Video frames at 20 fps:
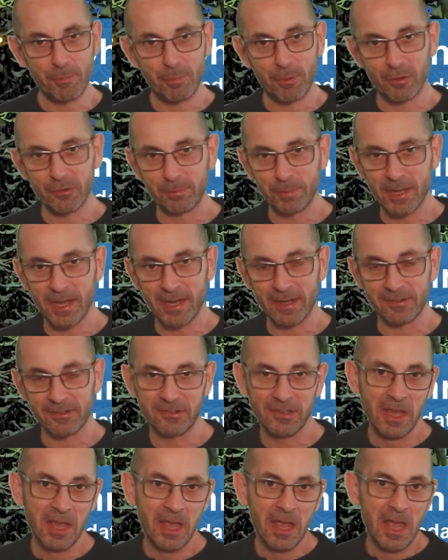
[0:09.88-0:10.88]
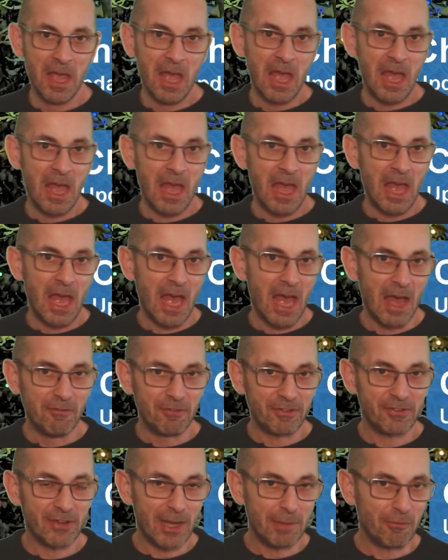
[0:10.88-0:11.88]
prospects. At
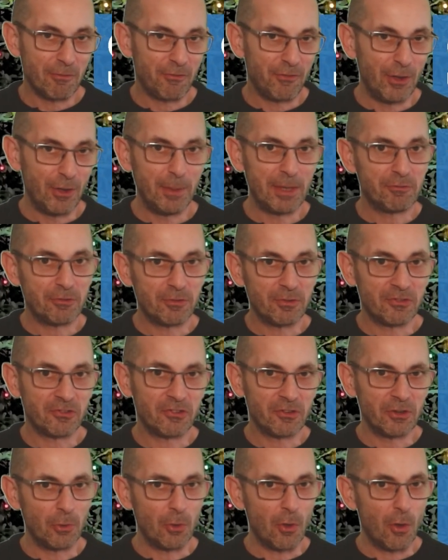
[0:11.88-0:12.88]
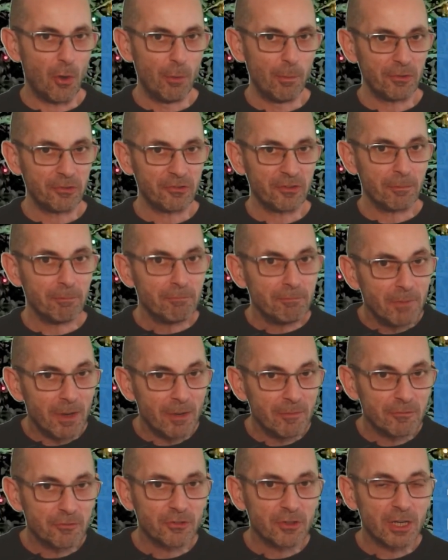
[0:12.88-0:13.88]
the time of filming, there is still almost a
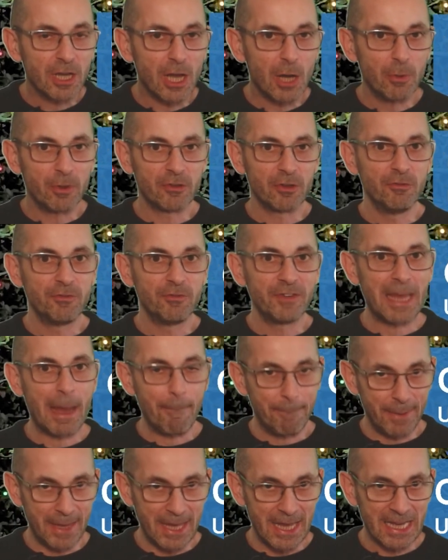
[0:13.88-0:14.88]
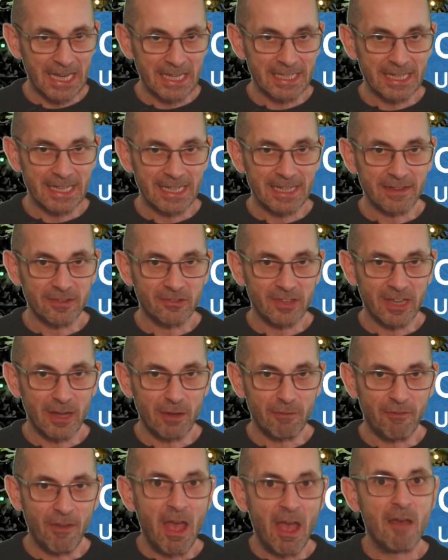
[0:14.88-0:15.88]
month to go until the big day
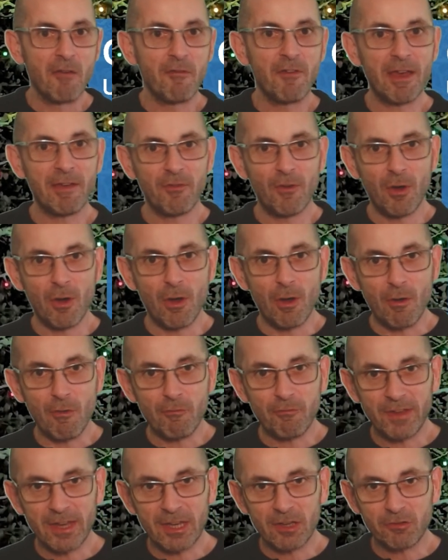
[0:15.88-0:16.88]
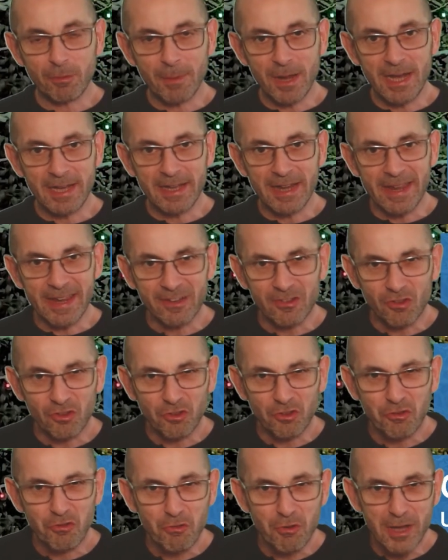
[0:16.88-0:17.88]
itself. Therefore, things remain
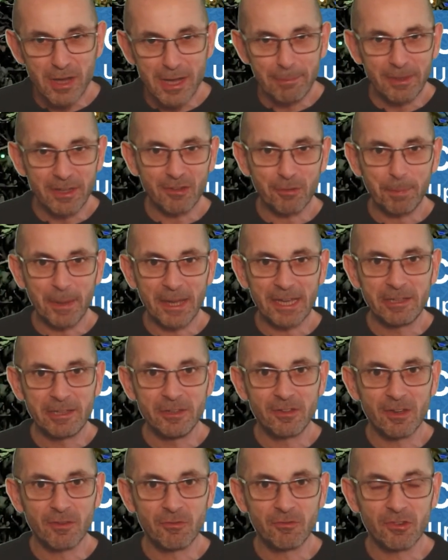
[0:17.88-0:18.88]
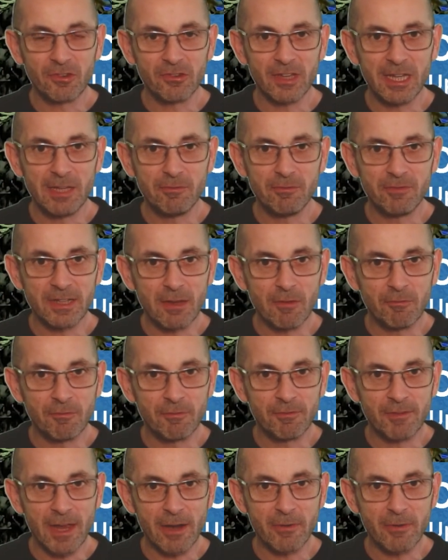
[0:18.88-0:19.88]
extremely speculative to say the
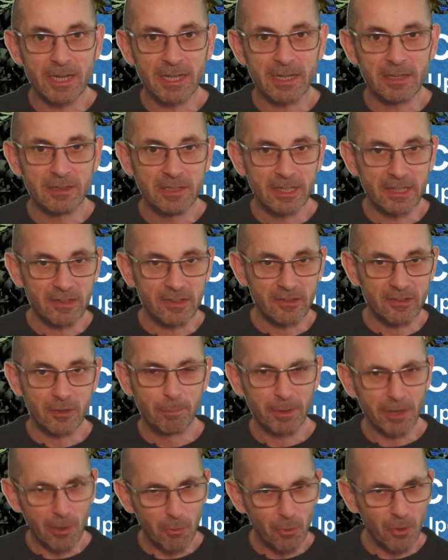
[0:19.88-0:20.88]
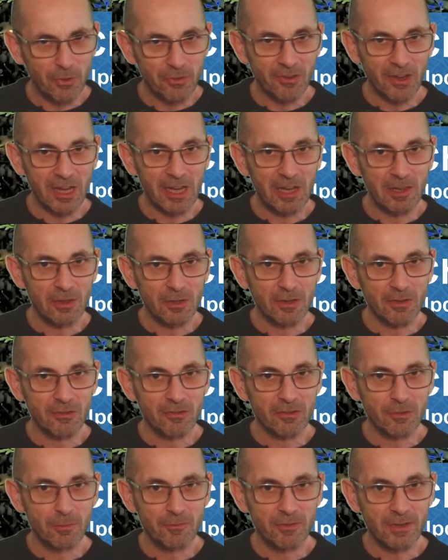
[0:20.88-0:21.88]
very least. But I will take a look at
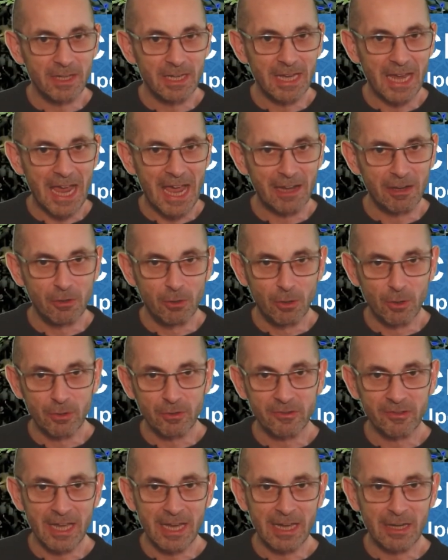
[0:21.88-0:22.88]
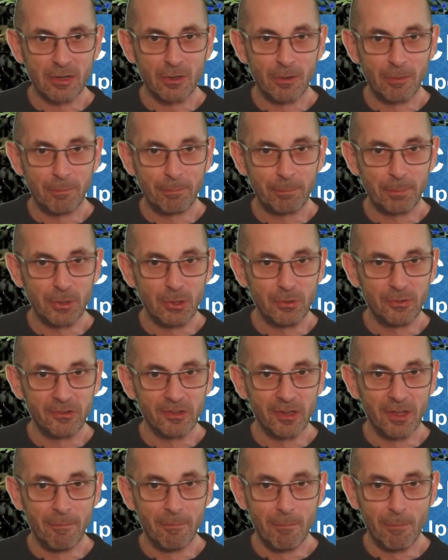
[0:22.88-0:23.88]
some of the analogues and
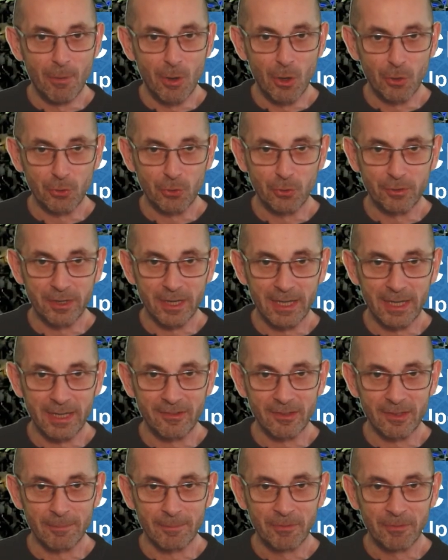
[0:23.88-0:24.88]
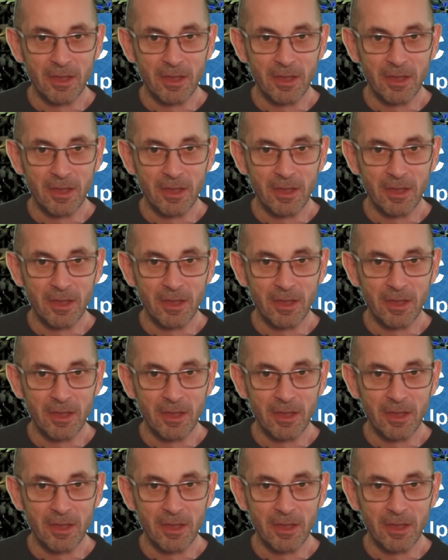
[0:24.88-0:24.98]
computer model data.